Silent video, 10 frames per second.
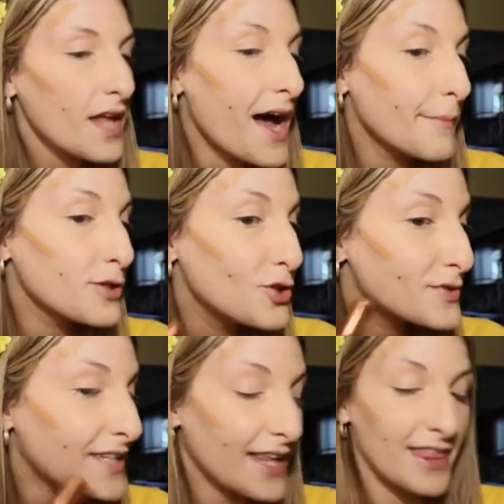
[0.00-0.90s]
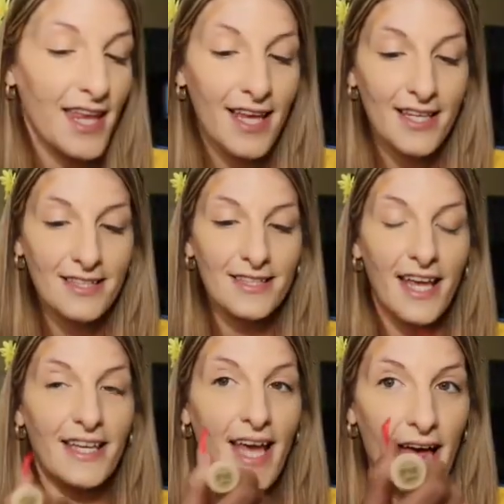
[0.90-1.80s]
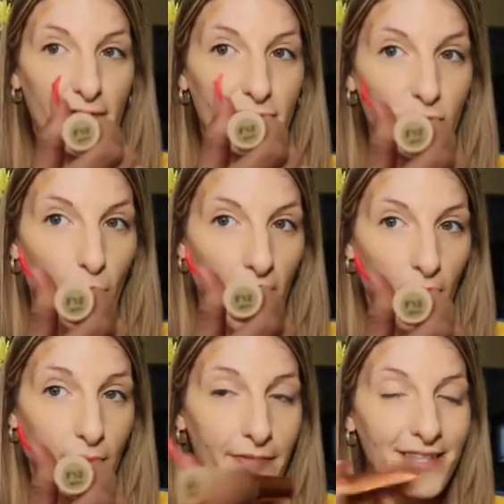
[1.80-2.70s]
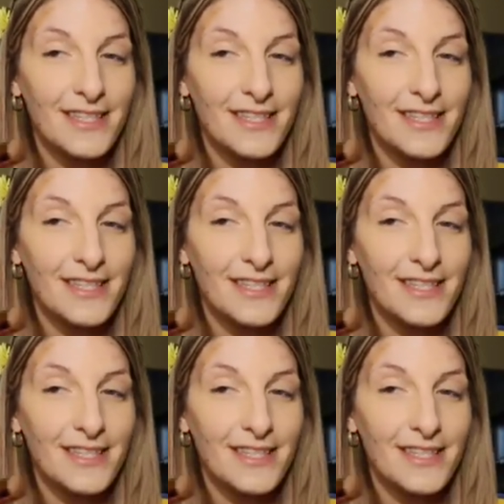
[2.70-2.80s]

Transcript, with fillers: I'm using this in F12.